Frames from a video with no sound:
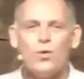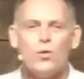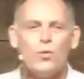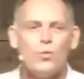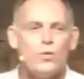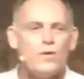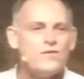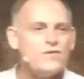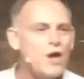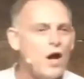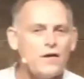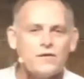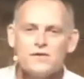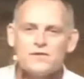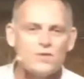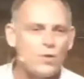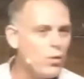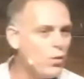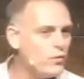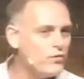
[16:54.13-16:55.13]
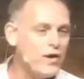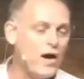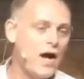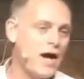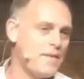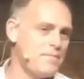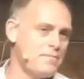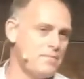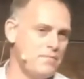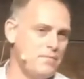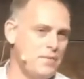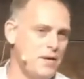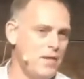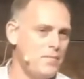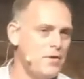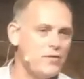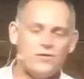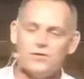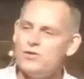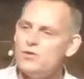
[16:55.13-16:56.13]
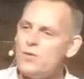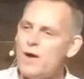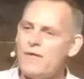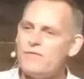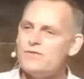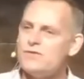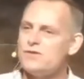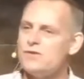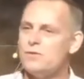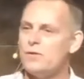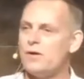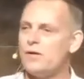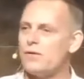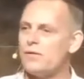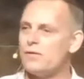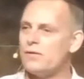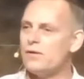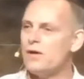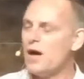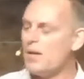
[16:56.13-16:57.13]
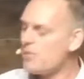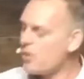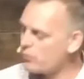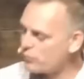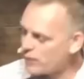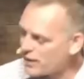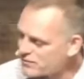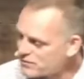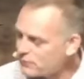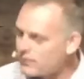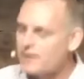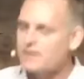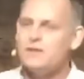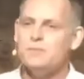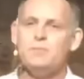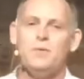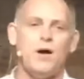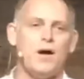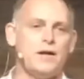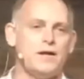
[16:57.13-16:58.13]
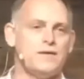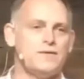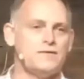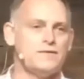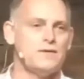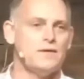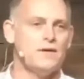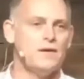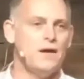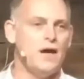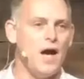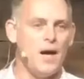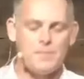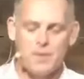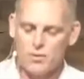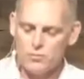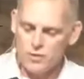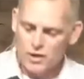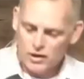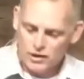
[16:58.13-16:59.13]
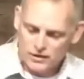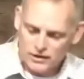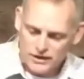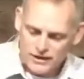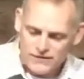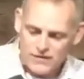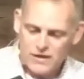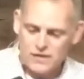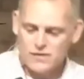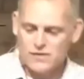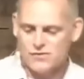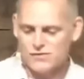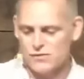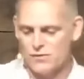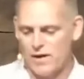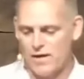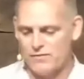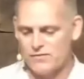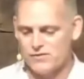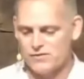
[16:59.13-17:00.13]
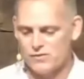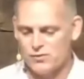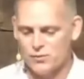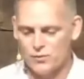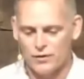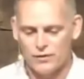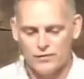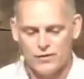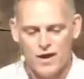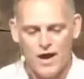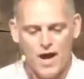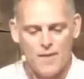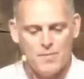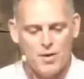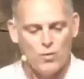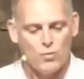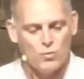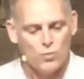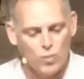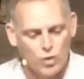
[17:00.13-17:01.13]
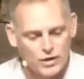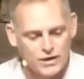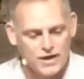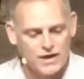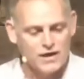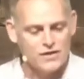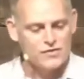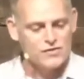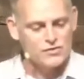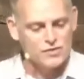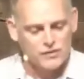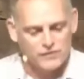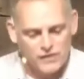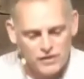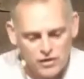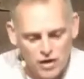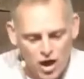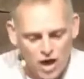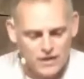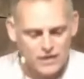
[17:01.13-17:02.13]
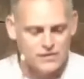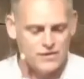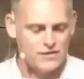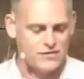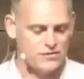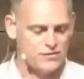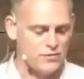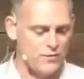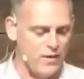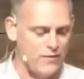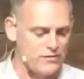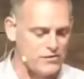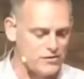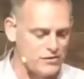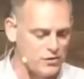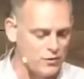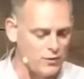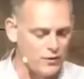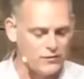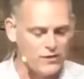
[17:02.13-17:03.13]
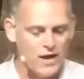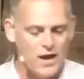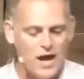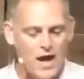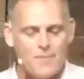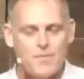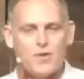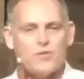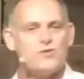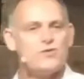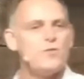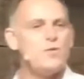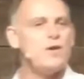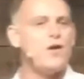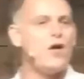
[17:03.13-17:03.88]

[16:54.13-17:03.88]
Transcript: we've talked this whole time about the new heavens, new earth, about resurrected bodies, about living in this new heavens and new earth, about working and serving God in this new heavens and new earth, about doing